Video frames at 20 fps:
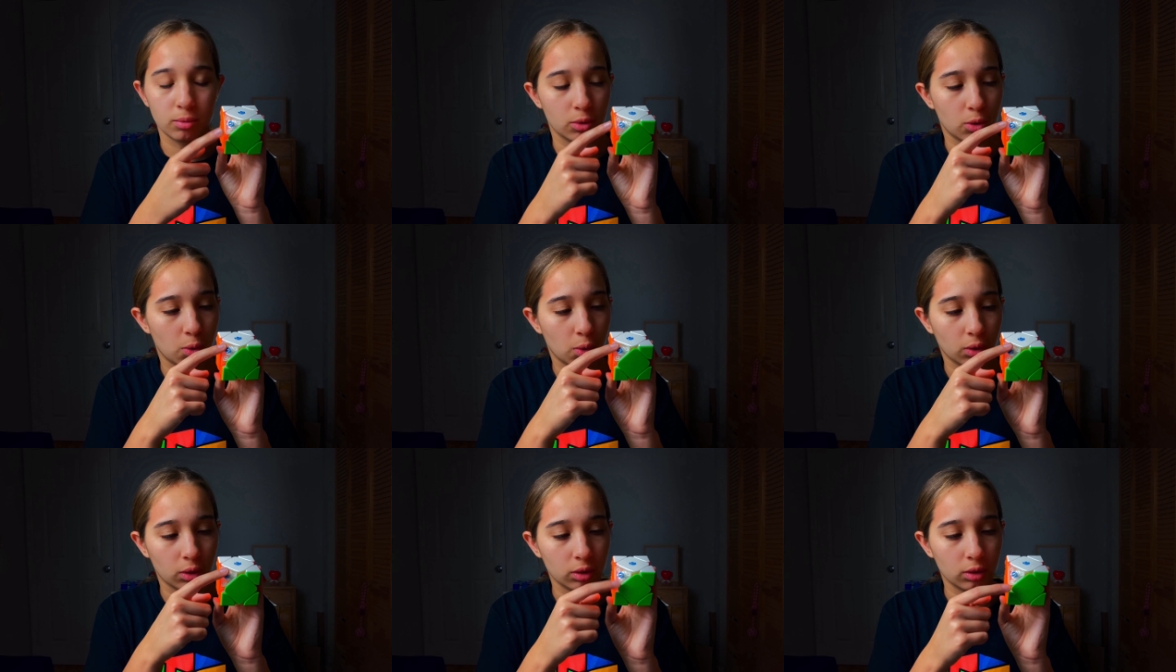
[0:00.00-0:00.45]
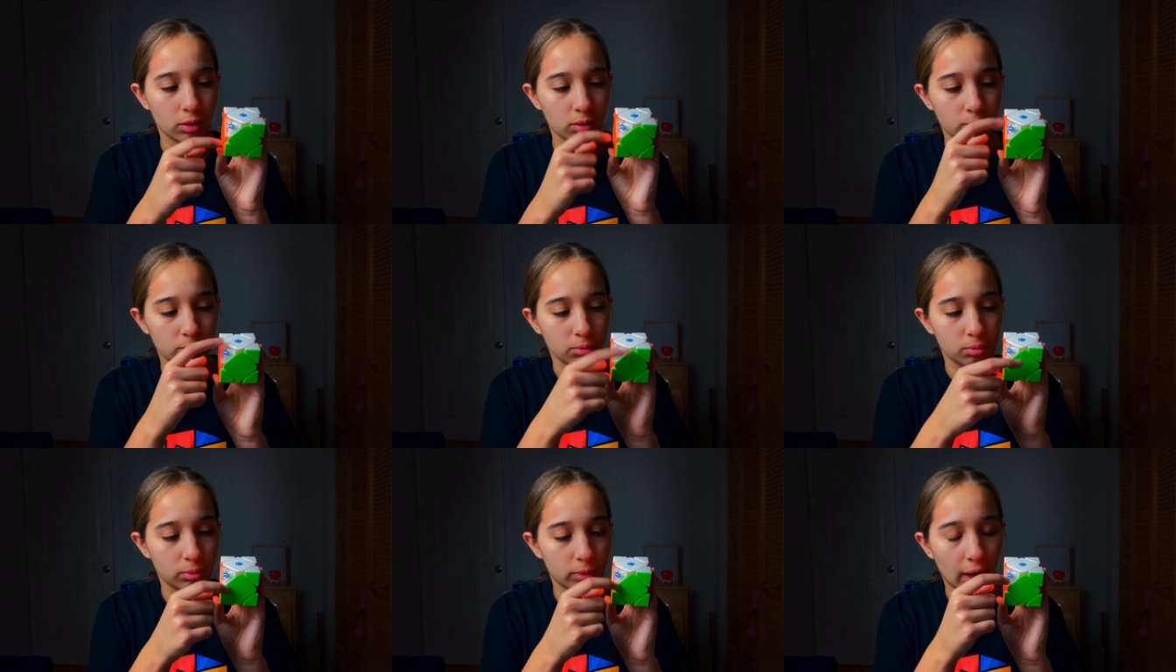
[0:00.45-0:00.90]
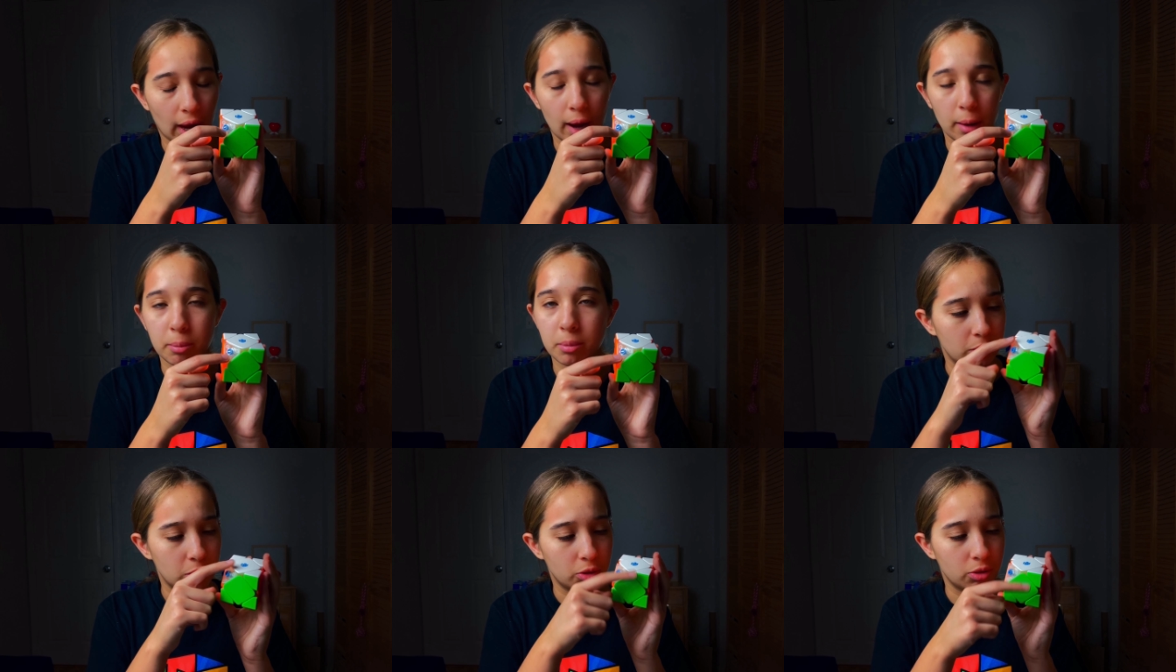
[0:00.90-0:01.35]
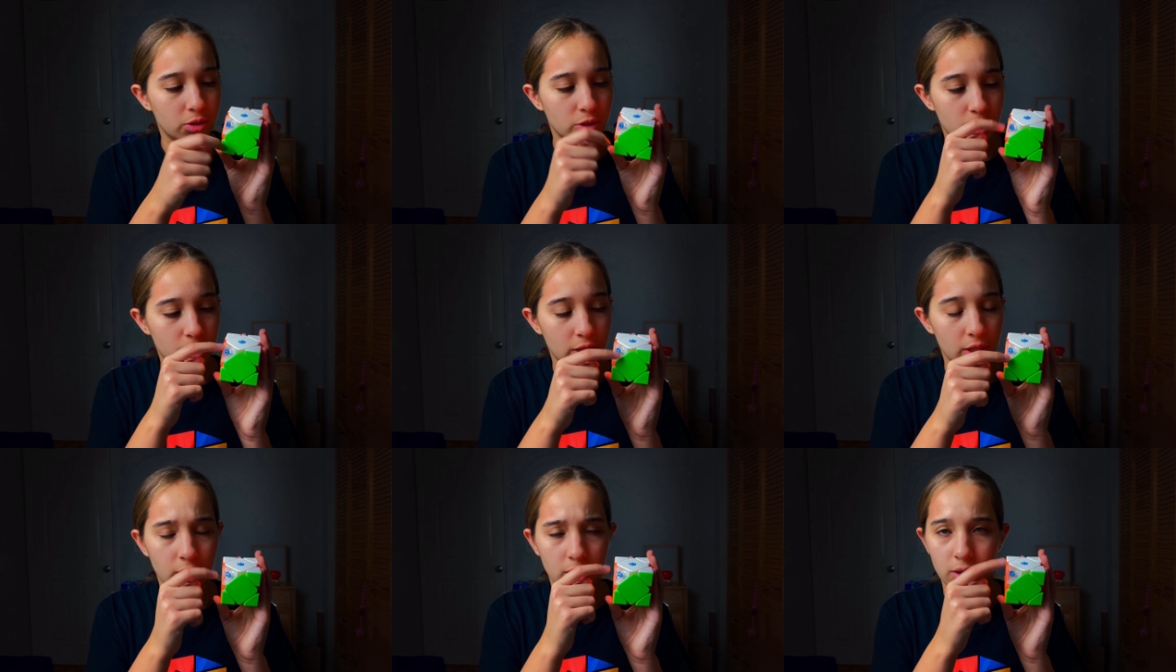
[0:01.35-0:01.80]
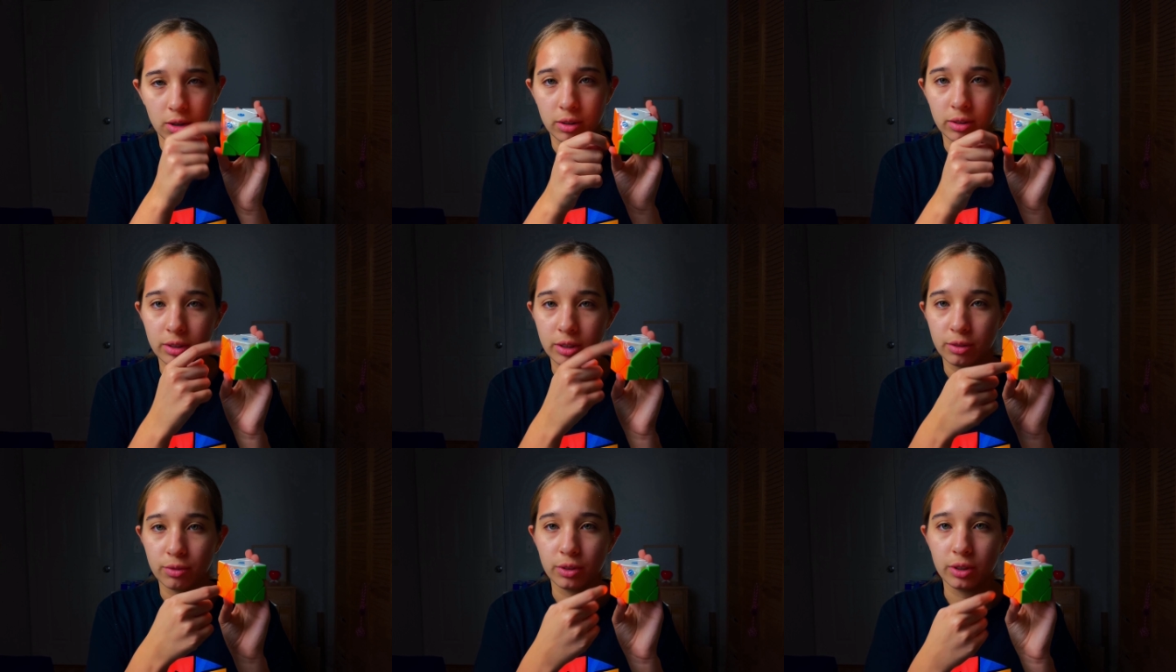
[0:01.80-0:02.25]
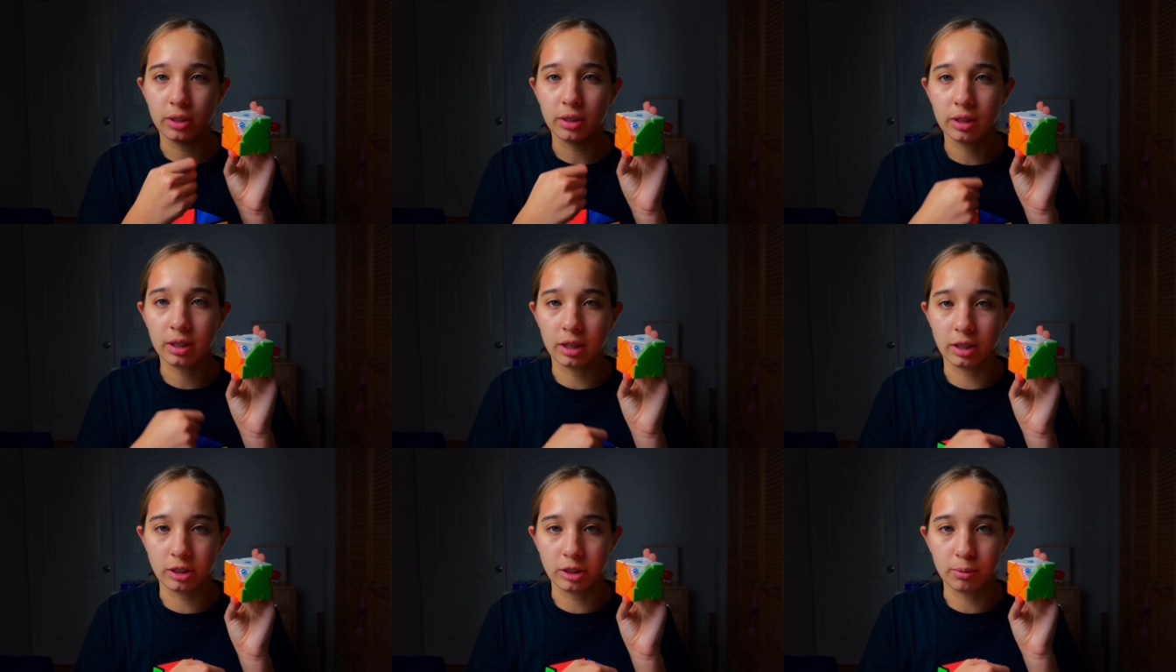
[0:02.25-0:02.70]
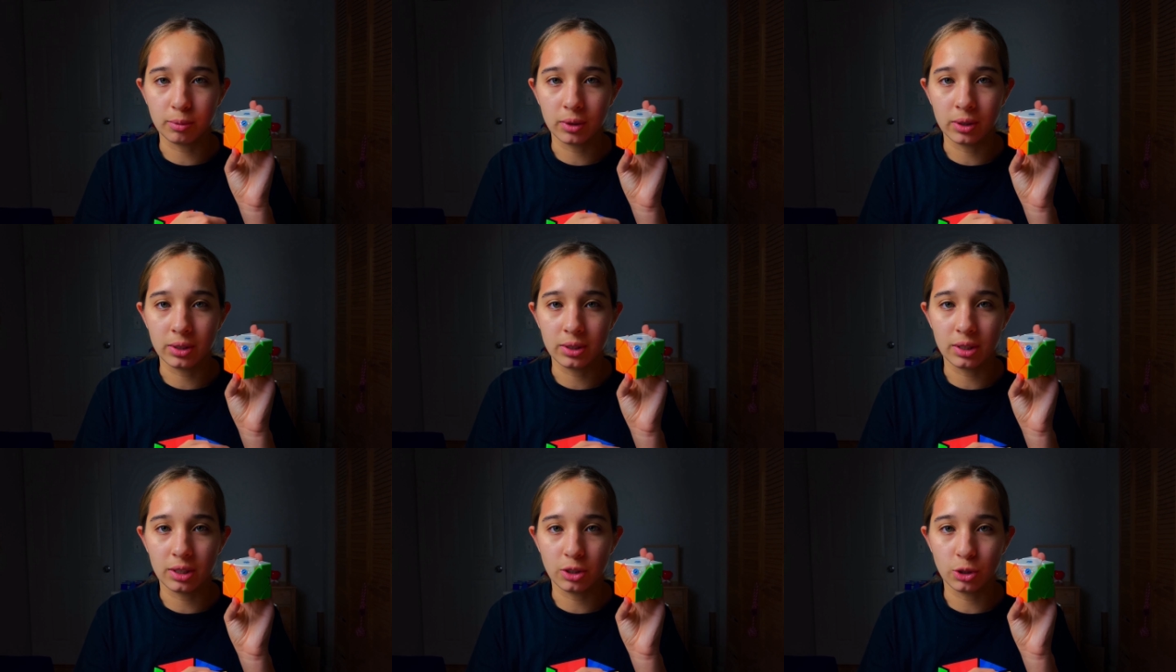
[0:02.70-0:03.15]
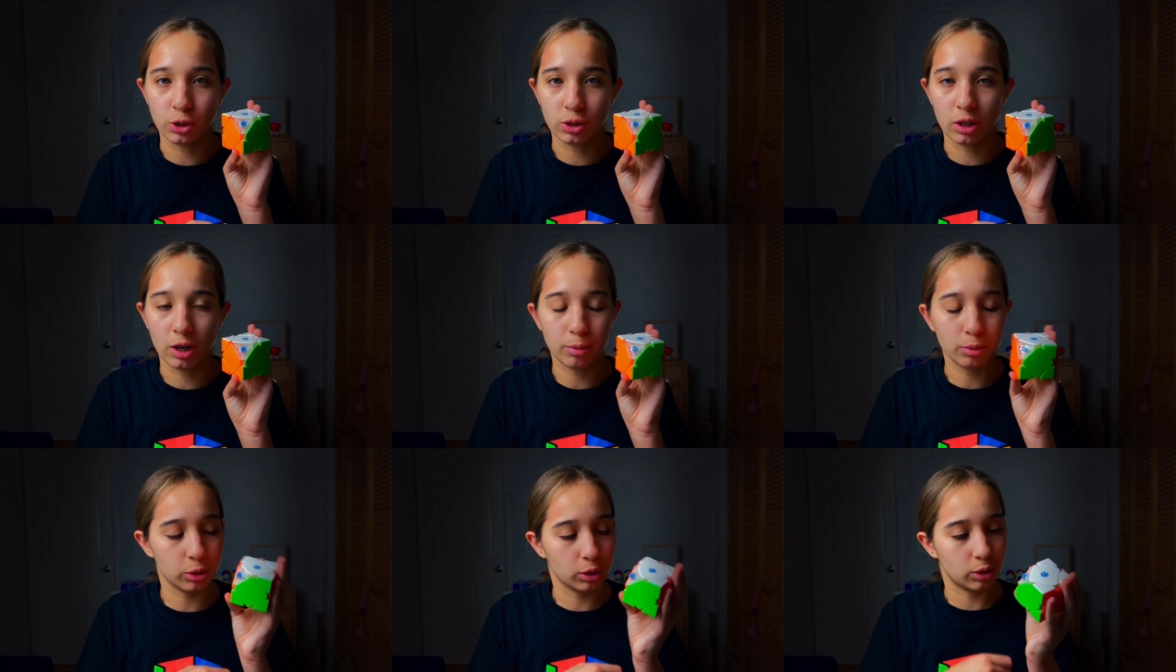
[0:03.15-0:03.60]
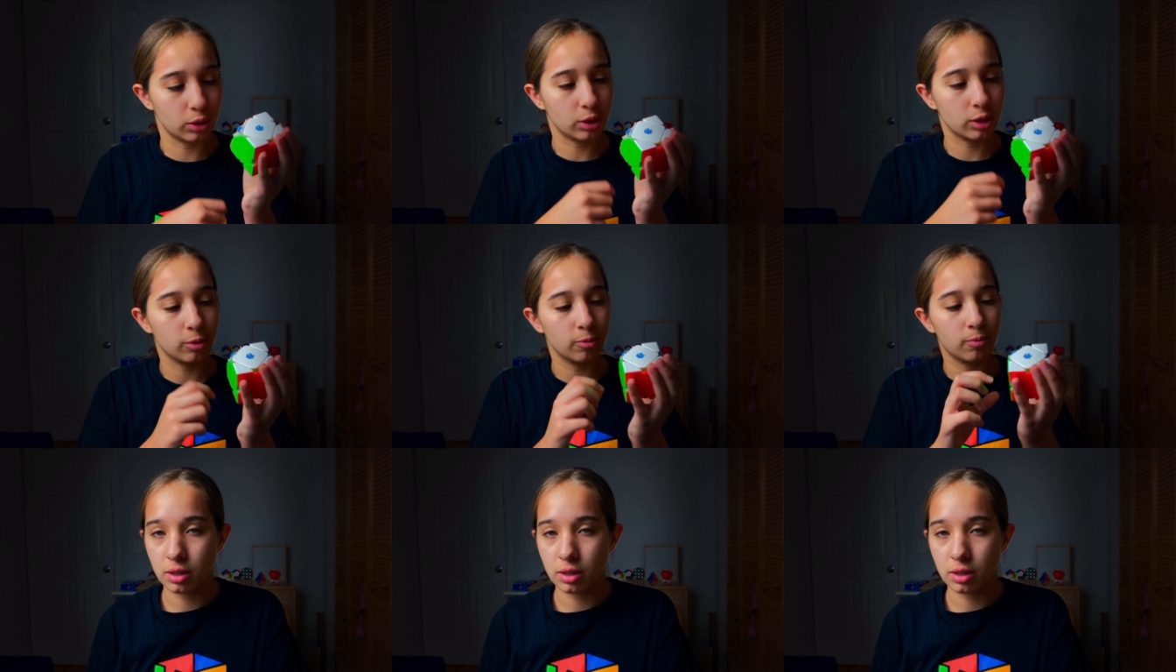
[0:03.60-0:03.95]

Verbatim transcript: corner cap, you can see all the different customization options.